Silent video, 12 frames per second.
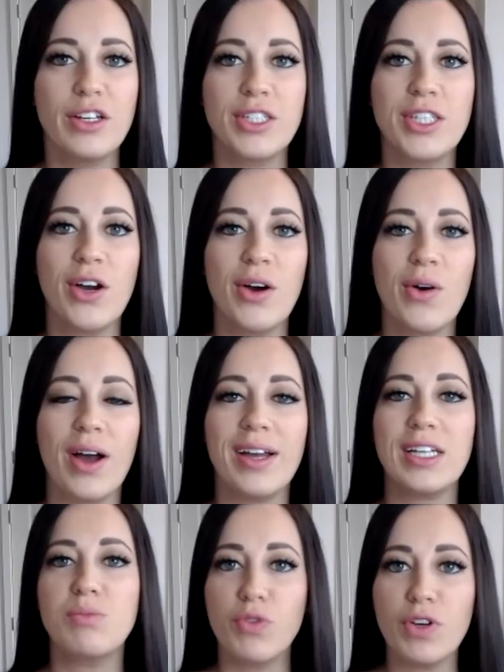So I
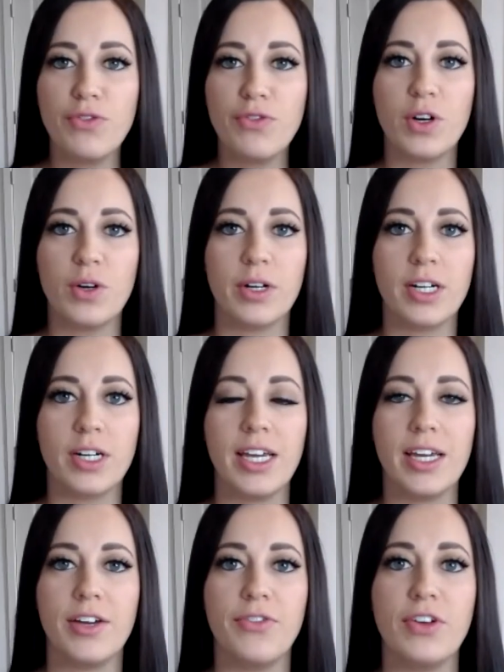guess moving forward,
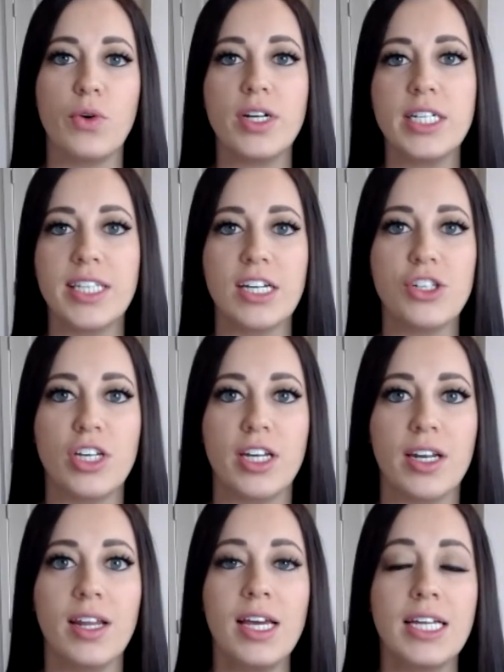if an
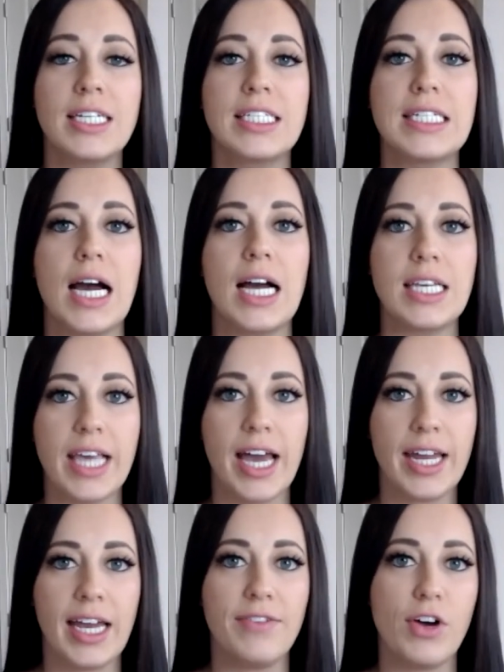organization does not
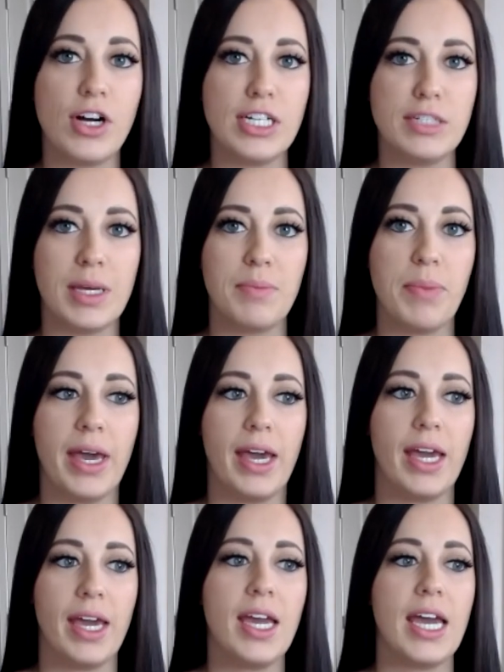yet have on-demand
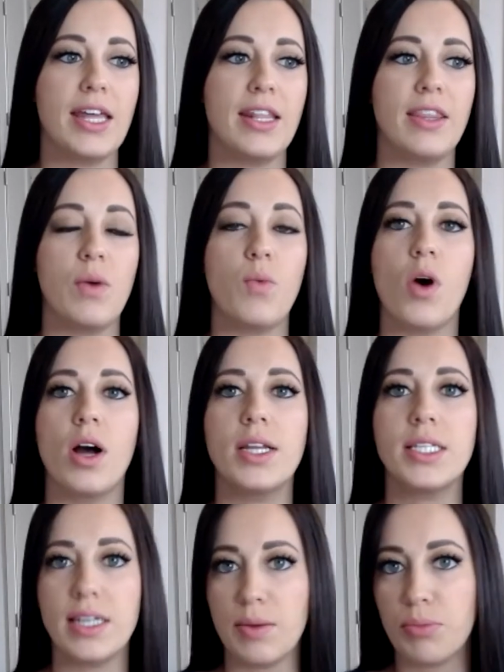pay and they want
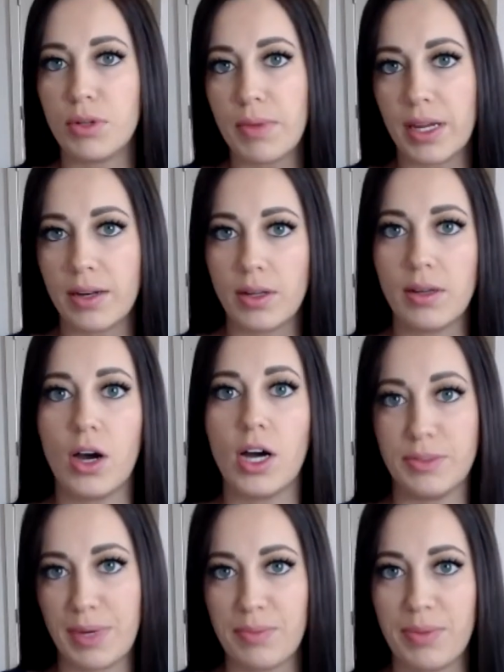to implement
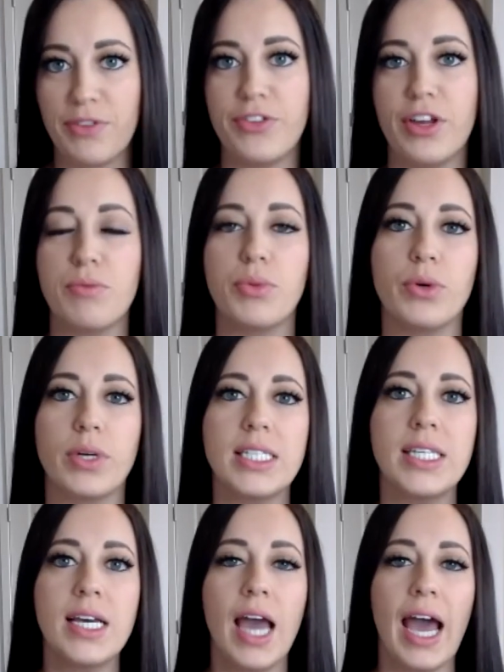on-demand pay for their employees,
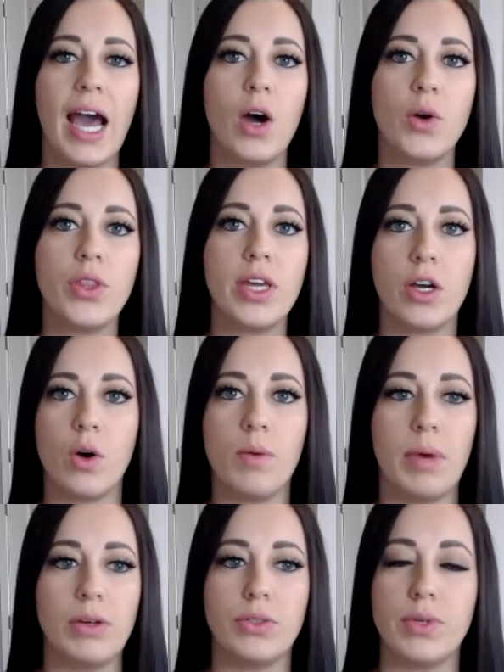how do they go
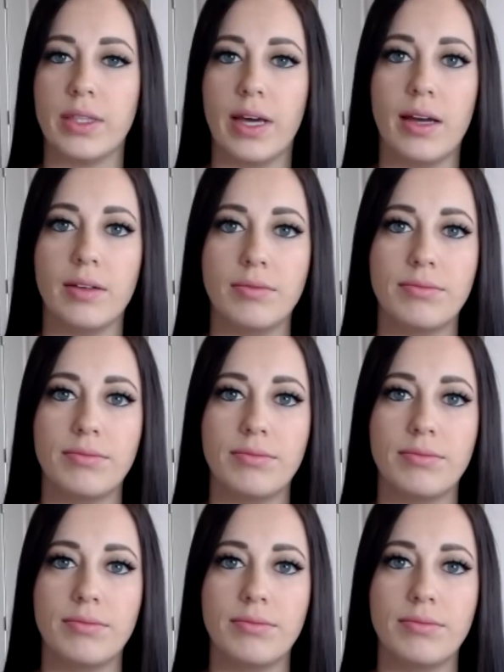about doing that?